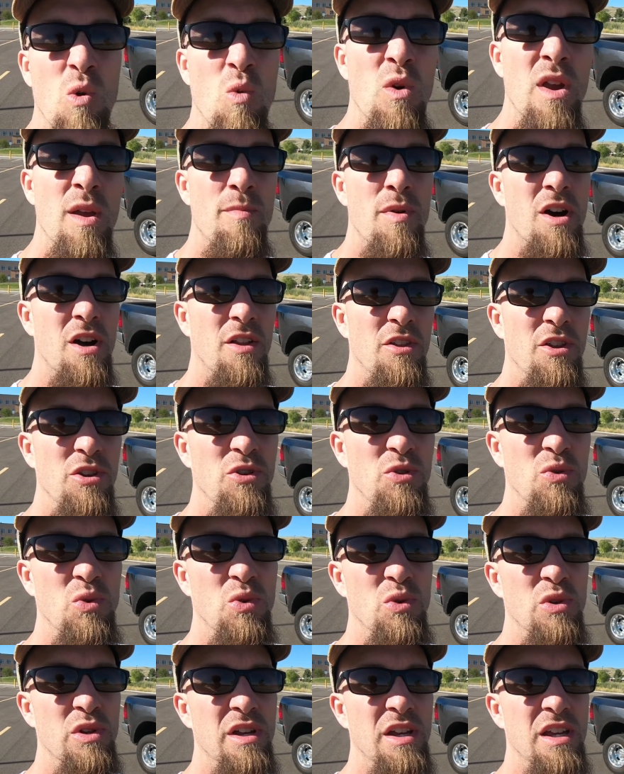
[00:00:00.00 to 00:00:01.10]
We bought the
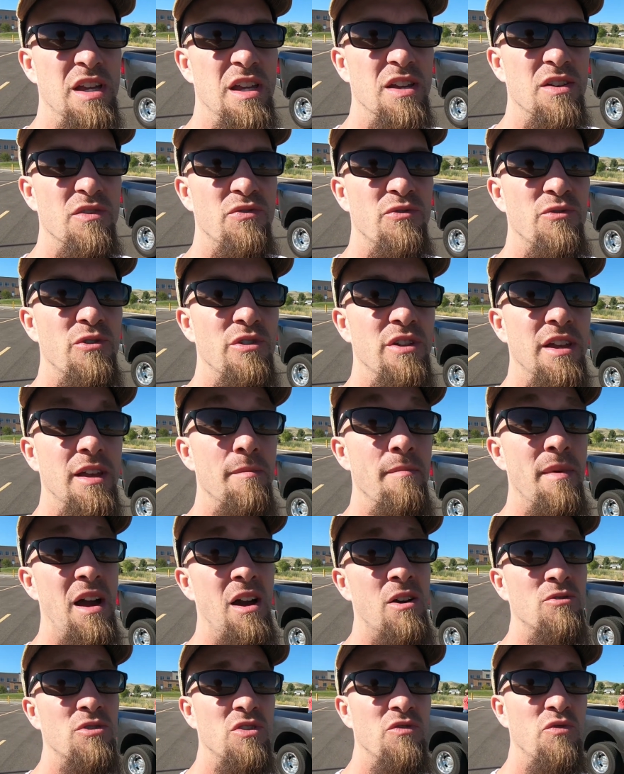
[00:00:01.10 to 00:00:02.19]
dually for the
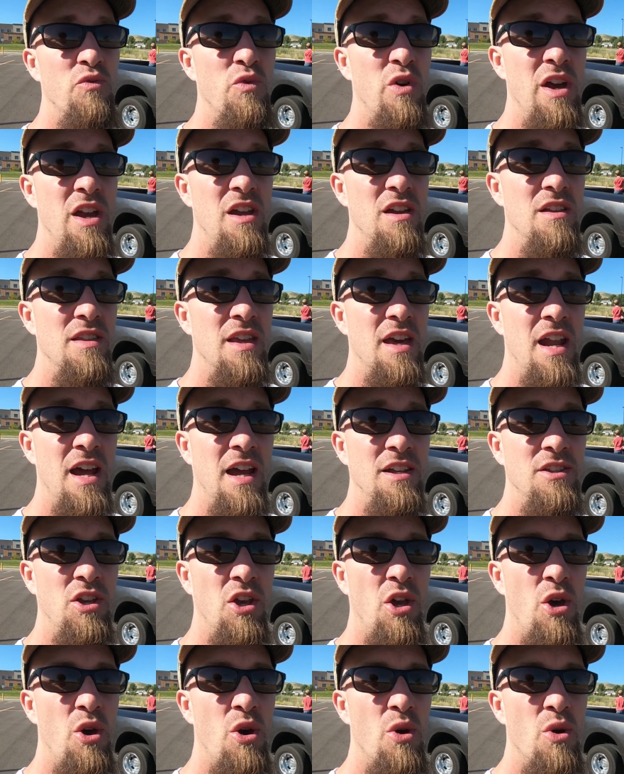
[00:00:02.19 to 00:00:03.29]
amount of weight that I
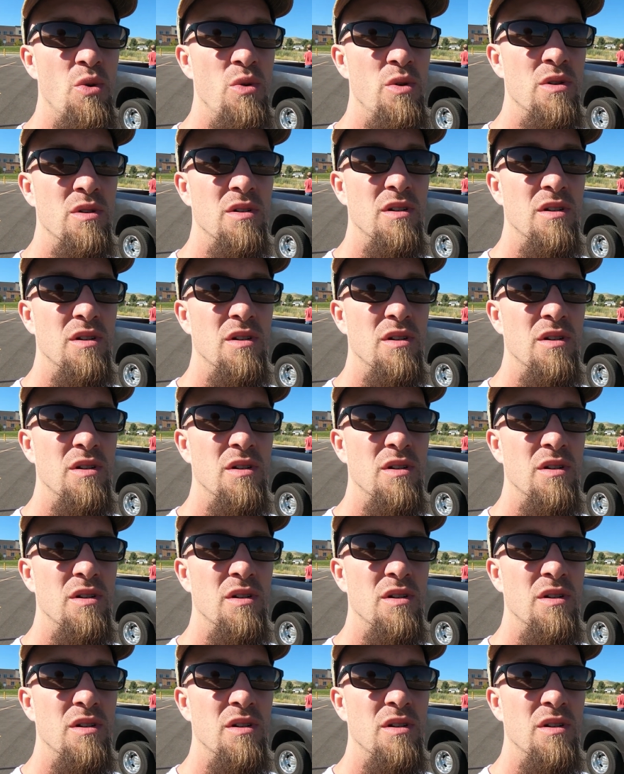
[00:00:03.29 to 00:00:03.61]
tow.